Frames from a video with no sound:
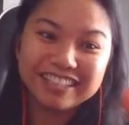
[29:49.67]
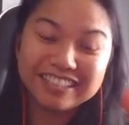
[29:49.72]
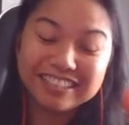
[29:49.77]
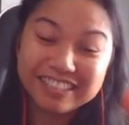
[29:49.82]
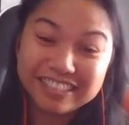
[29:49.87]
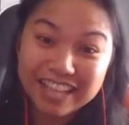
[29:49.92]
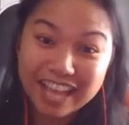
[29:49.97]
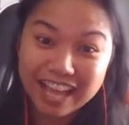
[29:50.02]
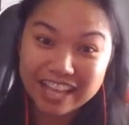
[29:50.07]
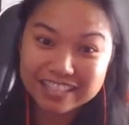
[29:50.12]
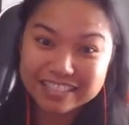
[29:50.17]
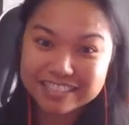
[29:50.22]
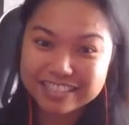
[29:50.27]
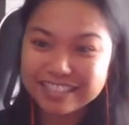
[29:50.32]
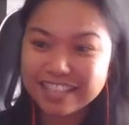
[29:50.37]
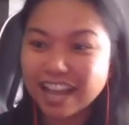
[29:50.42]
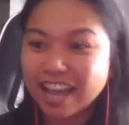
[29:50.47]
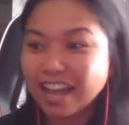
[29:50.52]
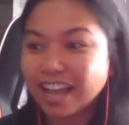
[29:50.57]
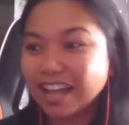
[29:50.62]

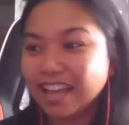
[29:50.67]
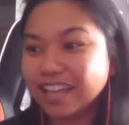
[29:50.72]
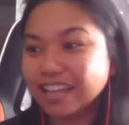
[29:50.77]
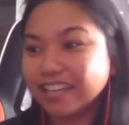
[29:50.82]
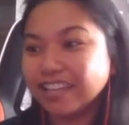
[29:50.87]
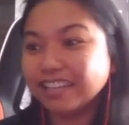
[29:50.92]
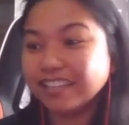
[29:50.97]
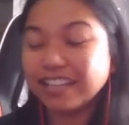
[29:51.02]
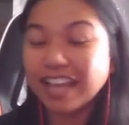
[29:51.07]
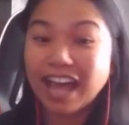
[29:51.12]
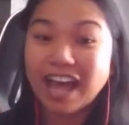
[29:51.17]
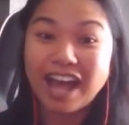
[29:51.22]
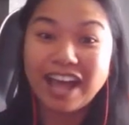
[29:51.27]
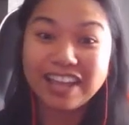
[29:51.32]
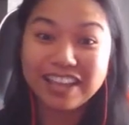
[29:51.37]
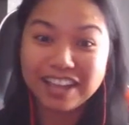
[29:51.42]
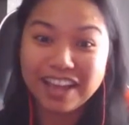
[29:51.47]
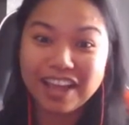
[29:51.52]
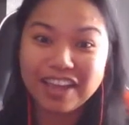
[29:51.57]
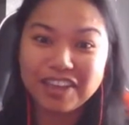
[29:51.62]
Yes.
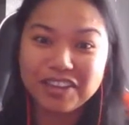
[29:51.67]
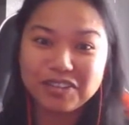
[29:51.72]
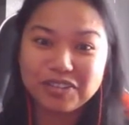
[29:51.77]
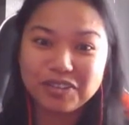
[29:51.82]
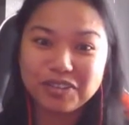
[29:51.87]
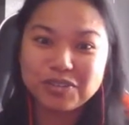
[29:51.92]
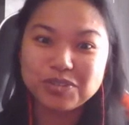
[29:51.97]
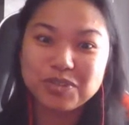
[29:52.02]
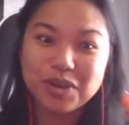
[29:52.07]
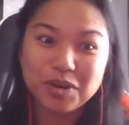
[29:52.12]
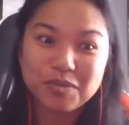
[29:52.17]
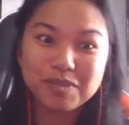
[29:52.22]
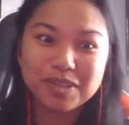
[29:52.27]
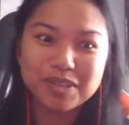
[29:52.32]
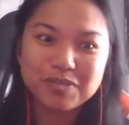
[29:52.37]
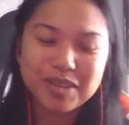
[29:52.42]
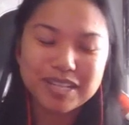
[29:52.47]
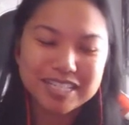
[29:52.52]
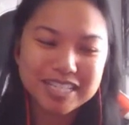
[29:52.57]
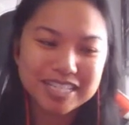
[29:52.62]
It was
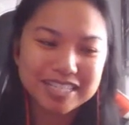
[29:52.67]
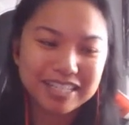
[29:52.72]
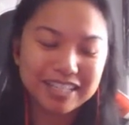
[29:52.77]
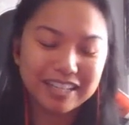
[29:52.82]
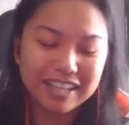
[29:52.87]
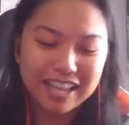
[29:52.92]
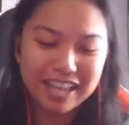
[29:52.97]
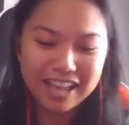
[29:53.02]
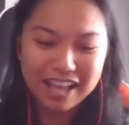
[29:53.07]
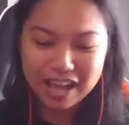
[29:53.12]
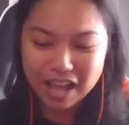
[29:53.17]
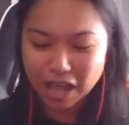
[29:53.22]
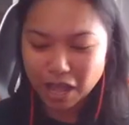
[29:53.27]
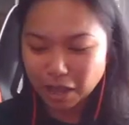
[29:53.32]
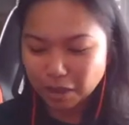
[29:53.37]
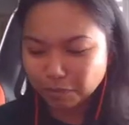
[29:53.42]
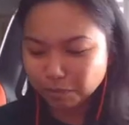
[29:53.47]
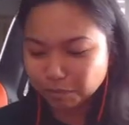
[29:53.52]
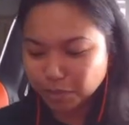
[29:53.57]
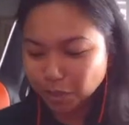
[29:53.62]
recommended by Jason.
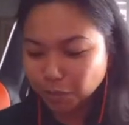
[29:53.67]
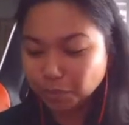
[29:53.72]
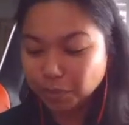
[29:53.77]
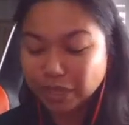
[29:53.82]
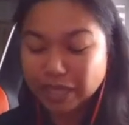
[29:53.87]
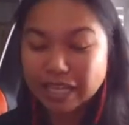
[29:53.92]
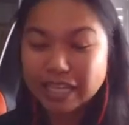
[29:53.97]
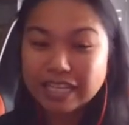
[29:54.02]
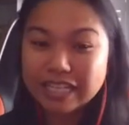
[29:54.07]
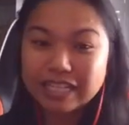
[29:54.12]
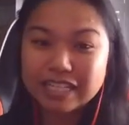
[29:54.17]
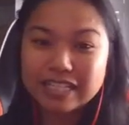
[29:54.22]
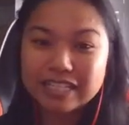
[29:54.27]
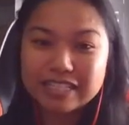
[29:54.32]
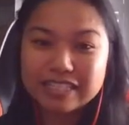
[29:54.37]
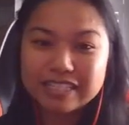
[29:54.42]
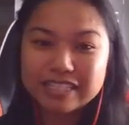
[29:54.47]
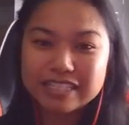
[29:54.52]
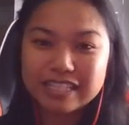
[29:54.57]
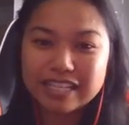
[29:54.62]
But
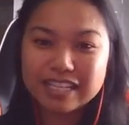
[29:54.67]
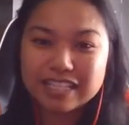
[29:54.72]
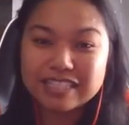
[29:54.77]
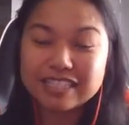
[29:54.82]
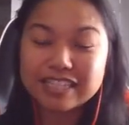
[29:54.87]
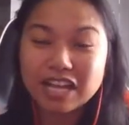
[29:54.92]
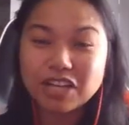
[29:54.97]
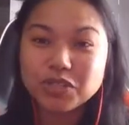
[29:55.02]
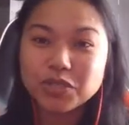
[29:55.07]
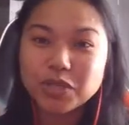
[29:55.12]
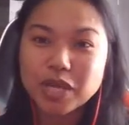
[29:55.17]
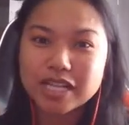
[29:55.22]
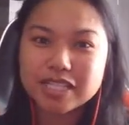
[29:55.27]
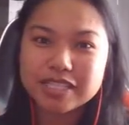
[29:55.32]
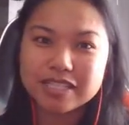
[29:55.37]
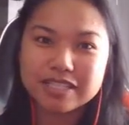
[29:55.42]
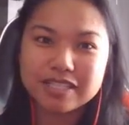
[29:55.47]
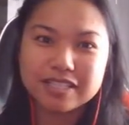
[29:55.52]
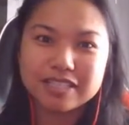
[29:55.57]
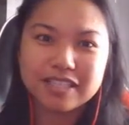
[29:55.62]
it's
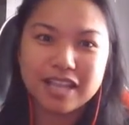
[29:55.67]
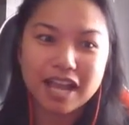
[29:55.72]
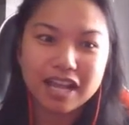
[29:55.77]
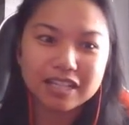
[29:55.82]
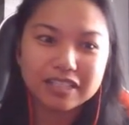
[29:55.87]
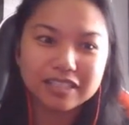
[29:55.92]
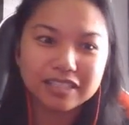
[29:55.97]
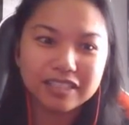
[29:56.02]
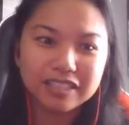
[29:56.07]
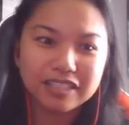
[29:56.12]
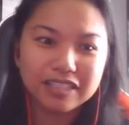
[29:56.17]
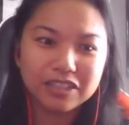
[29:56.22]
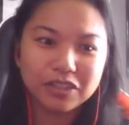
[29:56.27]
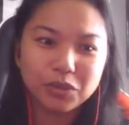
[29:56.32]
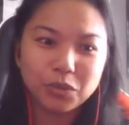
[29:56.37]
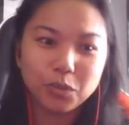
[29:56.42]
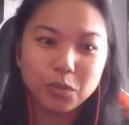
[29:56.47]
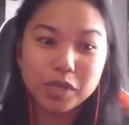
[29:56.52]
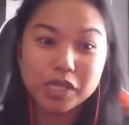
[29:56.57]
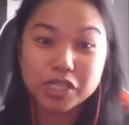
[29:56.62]
Soundtracks is
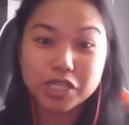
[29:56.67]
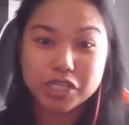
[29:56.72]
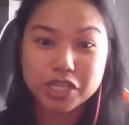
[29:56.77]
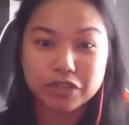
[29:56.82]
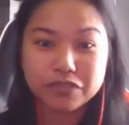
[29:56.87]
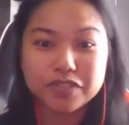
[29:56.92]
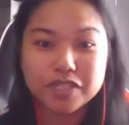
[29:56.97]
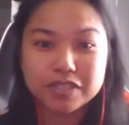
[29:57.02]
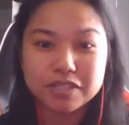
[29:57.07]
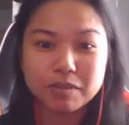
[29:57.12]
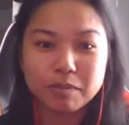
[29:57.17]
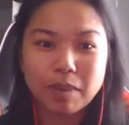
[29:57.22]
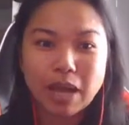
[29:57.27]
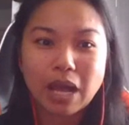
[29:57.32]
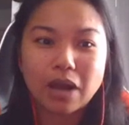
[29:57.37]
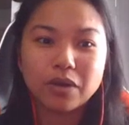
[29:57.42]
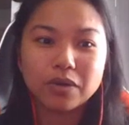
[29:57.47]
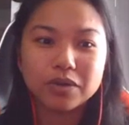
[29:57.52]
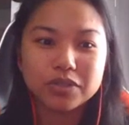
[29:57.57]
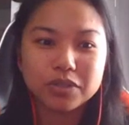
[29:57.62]
exactly what Shift is
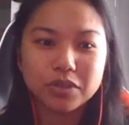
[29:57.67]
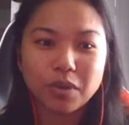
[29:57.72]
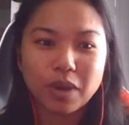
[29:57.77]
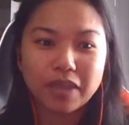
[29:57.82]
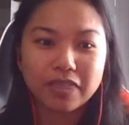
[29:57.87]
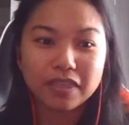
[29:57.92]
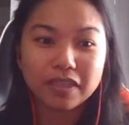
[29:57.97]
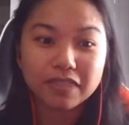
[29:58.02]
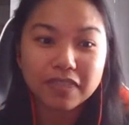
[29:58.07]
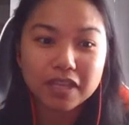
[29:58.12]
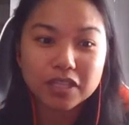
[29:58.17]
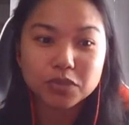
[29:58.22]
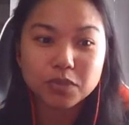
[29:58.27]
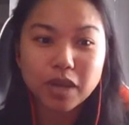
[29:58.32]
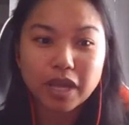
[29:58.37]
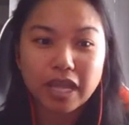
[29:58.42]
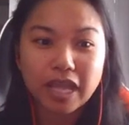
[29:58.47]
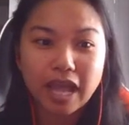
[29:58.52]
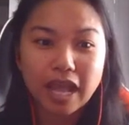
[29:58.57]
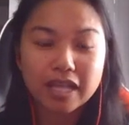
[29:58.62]
about. So I think that's
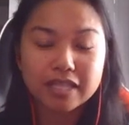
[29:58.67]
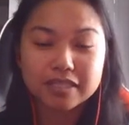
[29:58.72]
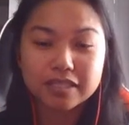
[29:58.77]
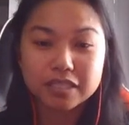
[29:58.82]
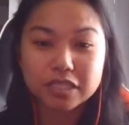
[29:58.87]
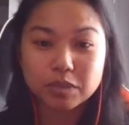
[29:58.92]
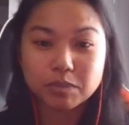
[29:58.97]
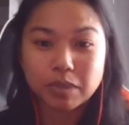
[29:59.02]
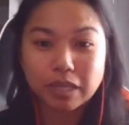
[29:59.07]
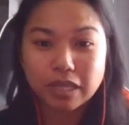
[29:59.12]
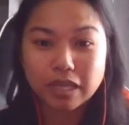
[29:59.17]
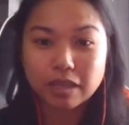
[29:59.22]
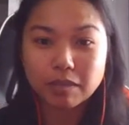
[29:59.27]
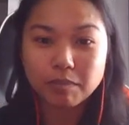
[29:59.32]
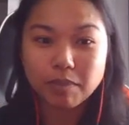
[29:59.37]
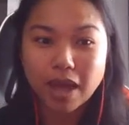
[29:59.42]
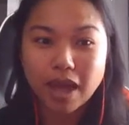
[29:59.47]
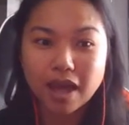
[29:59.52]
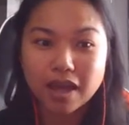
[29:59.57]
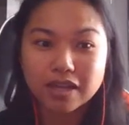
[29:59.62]
why it had such a big
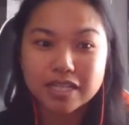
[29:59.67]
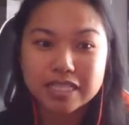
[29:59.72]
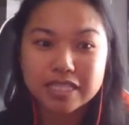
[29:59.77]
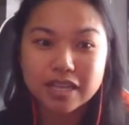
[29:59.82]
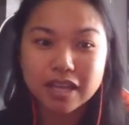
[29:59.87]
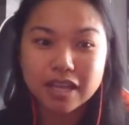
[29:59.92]
impact.